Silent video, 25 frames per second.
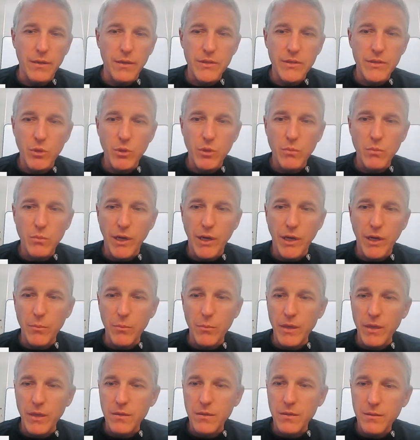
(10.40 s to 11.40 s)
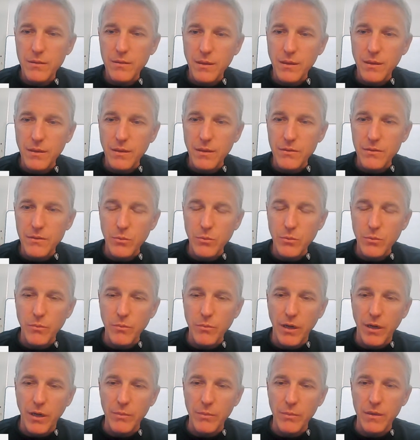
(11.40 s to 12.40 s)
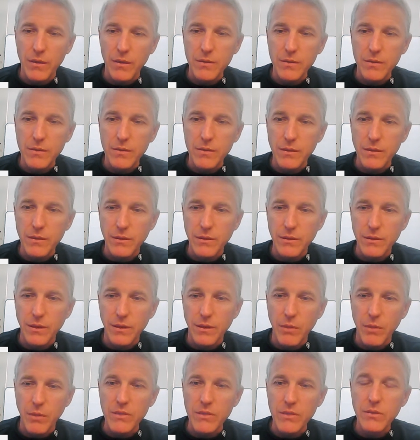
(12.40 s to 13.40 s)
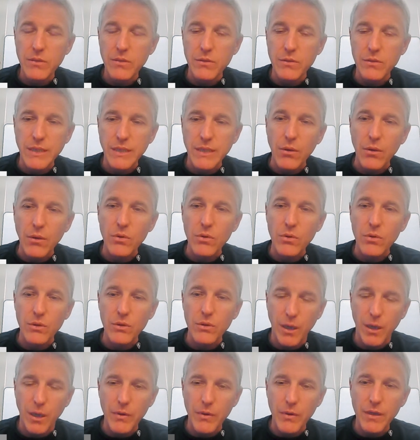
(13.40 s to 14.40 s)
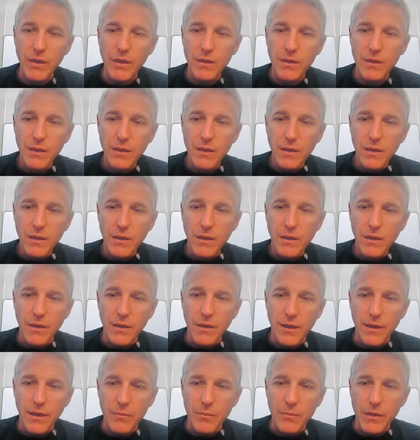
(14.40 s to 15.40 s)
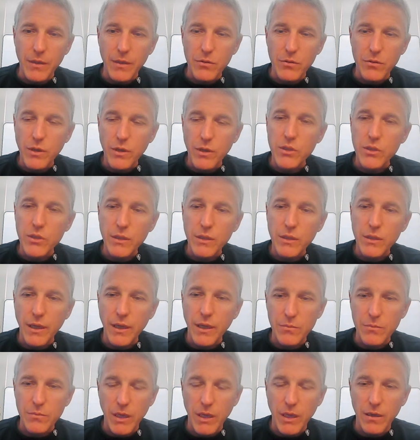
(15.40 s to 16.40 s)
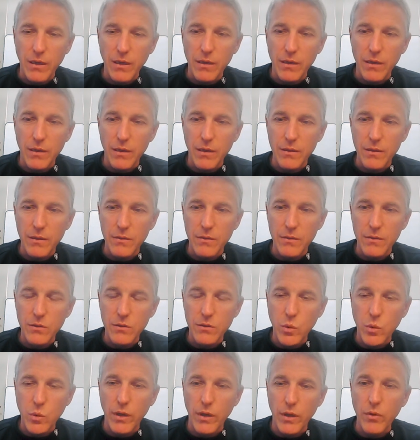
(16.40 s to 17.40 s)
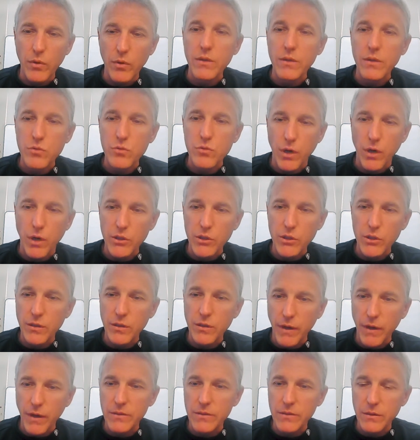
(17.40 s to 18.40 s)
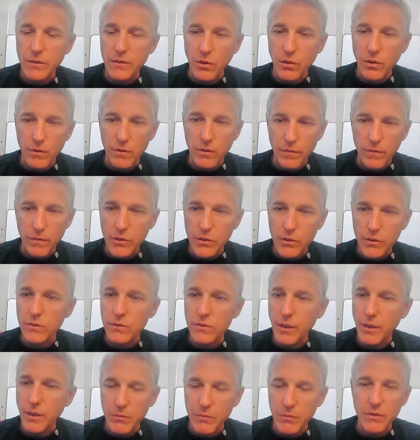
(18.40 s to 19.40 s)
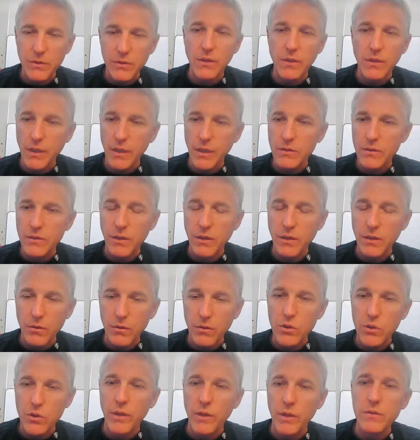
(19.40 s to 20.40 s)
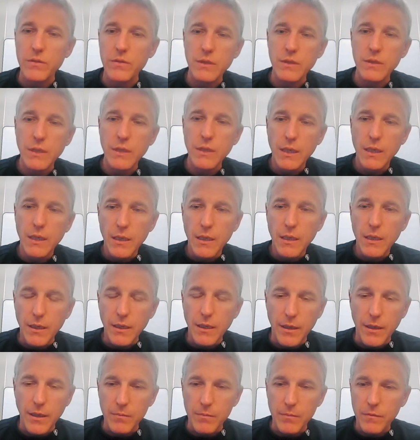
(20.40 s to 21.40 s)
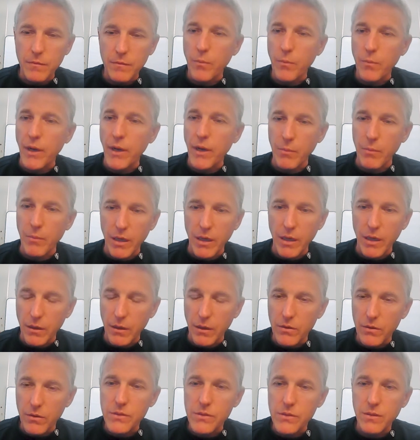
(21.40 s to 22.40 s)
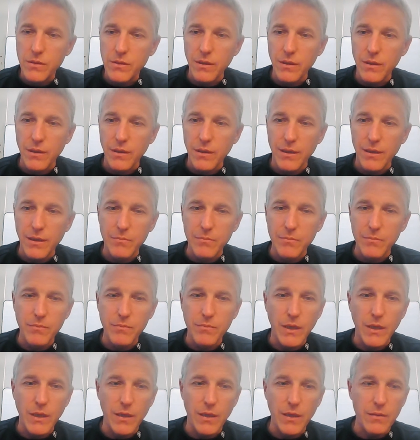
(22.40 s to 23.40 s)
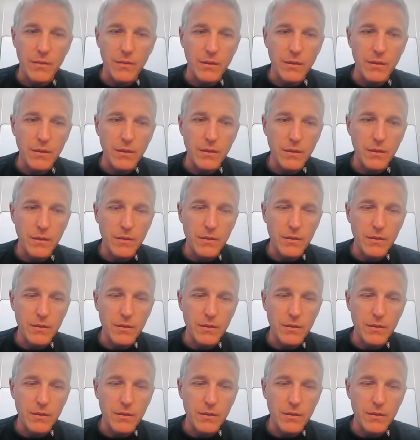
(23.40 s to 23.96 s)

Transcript: at Zimmer Biomet. Zimmer Biomet is a musculoskeletal company that traditionally has made joint reconstruction devices, artificial hips and knees and other joints for many, many years. And